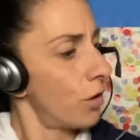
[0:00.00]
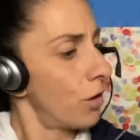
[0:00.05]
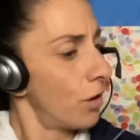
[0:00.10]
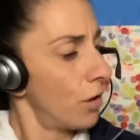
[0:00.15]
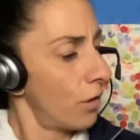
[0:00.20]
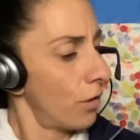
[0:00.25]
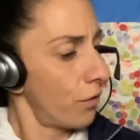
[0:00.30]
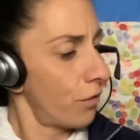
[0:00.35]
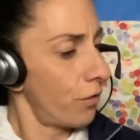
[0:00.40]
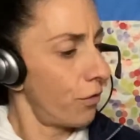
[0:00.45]

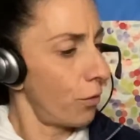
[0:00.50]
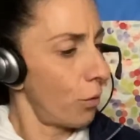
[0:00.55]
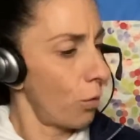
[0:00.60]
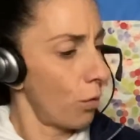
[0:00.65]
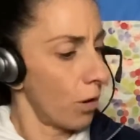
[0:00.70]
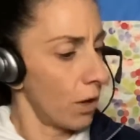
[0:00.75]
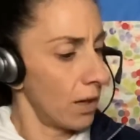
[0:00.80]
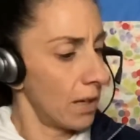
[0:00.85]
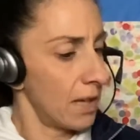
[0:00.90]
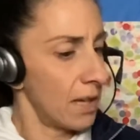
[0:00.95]

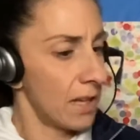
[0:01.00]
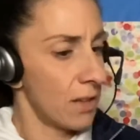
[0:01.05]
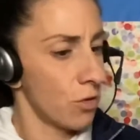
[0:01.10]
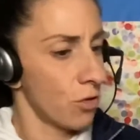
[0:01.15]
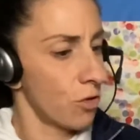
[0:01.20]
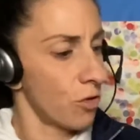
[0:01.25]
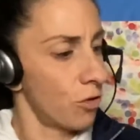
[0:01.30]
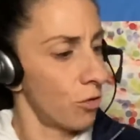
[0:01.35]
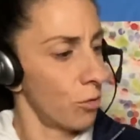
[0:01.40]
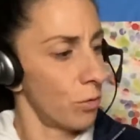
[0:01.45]
for each
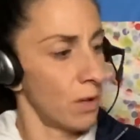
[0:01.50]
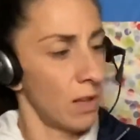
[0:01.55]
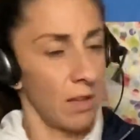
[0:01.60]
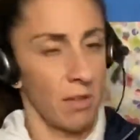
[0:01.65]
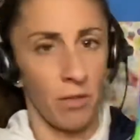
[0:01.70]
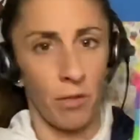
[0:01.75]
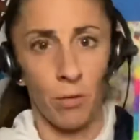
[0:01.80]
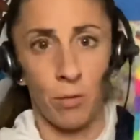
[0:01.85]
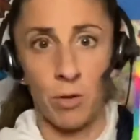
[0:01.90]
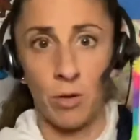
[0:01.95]

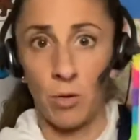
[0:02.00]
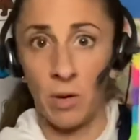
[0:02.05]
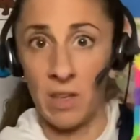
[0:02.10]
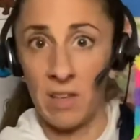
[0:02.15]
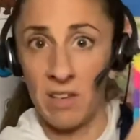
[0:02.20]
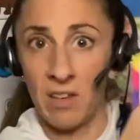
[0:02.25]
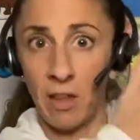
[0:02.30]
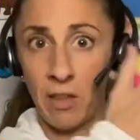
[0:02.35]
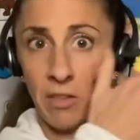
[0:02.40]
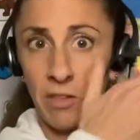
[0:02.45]
student. So you can
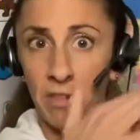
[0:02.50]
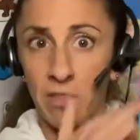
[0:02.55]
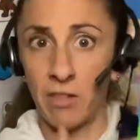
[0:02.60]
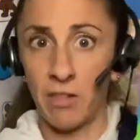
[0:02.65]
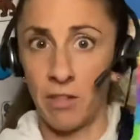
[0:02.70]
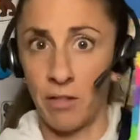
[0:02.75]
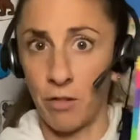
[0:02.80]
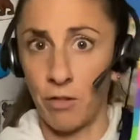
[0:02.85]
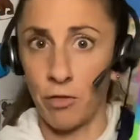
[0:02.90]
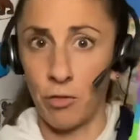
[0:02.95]
tell this
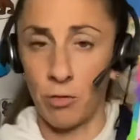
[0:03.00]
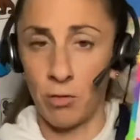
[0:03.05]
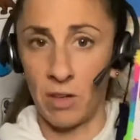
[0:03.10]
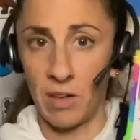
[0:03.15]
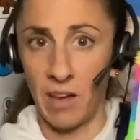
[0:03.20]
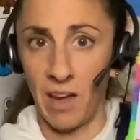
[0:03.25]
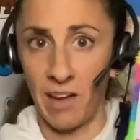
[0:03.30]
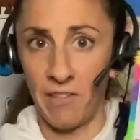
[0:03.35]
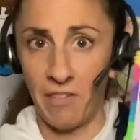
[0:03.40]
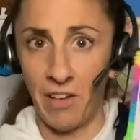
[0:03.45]
is a
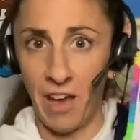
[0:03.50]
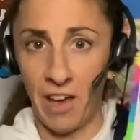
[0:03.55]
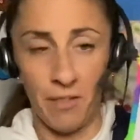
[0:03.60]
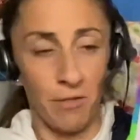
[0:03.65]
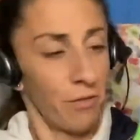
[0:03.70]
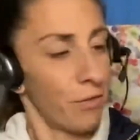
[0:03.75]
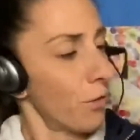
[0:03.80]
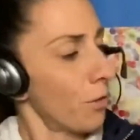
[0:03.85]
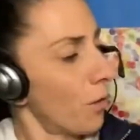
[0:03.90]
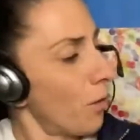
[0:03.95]
student I've had
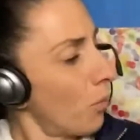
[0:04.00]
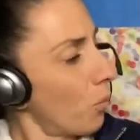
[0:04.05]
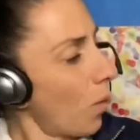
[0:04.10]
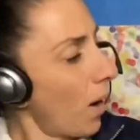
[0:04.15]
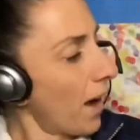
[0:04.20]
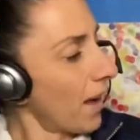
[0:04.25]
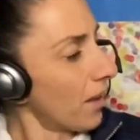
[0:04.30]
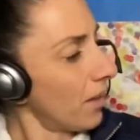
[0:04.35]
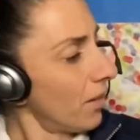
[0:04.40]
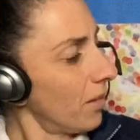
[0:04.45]
for a
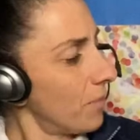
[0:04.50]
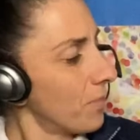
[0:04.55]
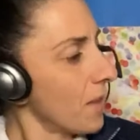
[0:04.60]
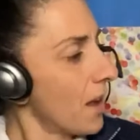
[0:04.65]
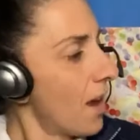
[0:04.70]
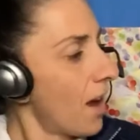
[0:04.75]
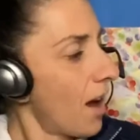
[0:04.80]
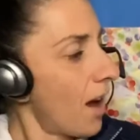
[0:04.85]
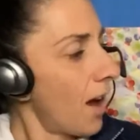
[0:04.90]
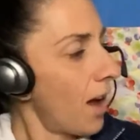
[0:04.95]
while.
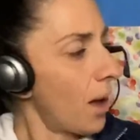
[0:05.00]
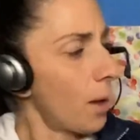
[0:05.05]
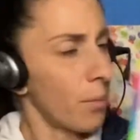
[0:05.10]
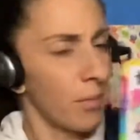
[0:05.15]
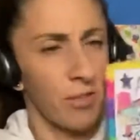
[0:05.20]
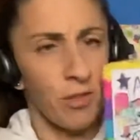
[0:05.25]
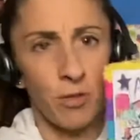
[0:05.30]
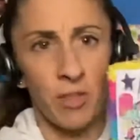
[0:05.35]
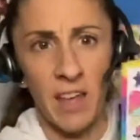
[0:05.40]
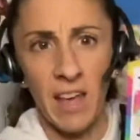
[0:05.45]

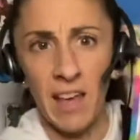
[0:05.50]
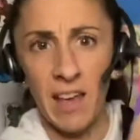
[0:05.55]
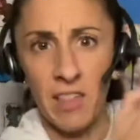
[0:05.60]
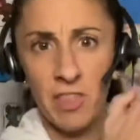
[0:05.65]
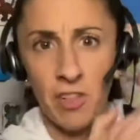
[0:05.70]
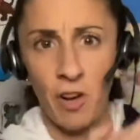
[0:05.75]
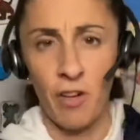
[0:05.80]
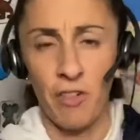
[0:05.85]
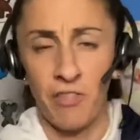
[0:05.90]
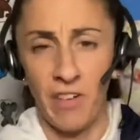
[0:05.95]
So they get
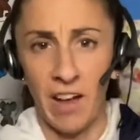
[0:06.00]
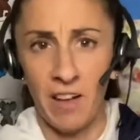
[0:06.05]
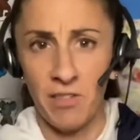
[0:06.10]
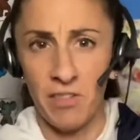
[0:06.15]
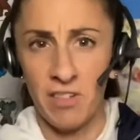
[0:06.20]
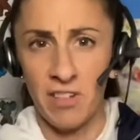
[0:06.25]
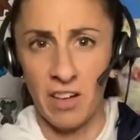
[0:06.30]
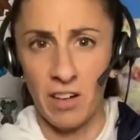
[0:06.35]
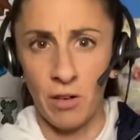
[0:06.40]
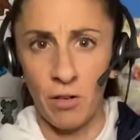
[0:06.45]
their 5
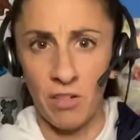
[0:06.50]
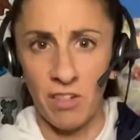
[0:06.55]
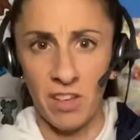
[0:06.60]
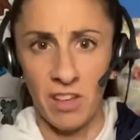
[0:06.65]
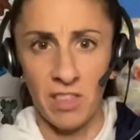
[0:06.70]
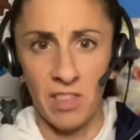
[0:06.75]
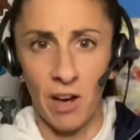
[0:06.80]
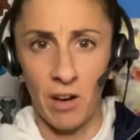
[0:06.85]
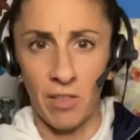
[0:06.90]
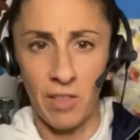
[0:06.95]
stickers
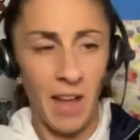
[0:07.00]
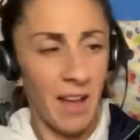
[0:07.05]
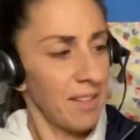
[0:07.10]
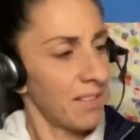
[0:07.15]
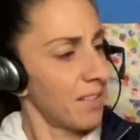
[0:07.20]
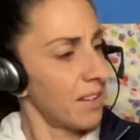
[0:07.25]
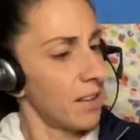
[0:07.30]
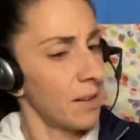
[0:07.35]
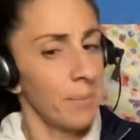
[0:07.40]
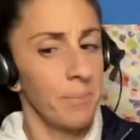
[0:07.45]
in their
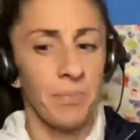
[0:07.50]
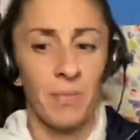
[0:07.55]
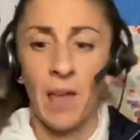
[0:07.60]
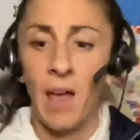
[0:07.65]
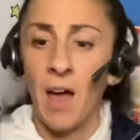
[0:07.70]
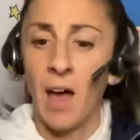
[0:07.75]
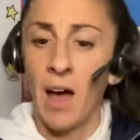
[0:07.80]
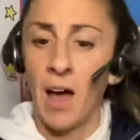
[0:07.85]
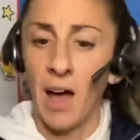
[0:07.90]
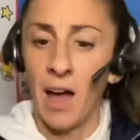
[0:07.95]
lesson.
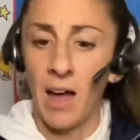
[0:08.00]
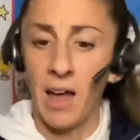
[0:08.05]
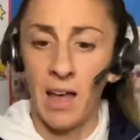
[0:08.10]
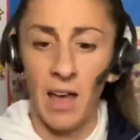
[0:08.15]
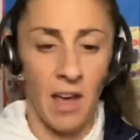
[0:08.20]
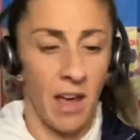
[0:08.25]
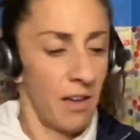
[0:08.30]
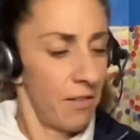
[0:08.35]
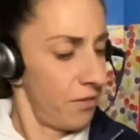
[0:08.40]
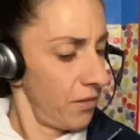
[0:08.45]
I
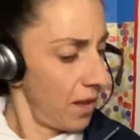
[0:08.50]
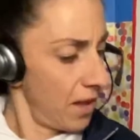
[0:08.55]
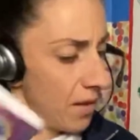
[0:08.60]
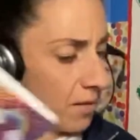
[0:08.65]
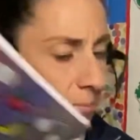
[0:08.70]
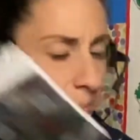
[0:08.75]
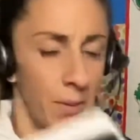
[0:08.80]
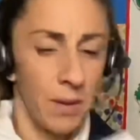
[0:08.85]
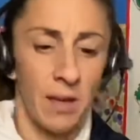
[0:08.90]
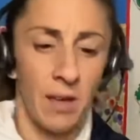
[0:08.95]
have a
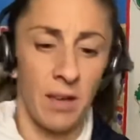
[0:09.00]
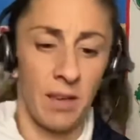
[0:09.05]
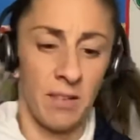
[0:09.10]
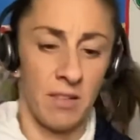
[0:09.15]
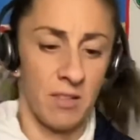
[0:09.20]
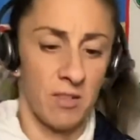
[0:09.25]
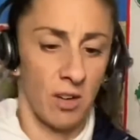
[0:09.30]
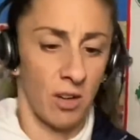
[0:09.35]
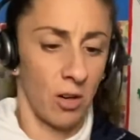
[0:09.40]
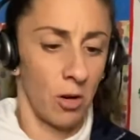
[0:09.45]
big
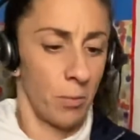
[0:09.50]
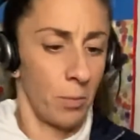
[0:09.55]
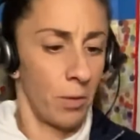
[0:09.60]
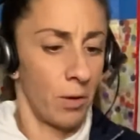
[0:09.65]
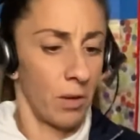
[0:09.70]
sticker book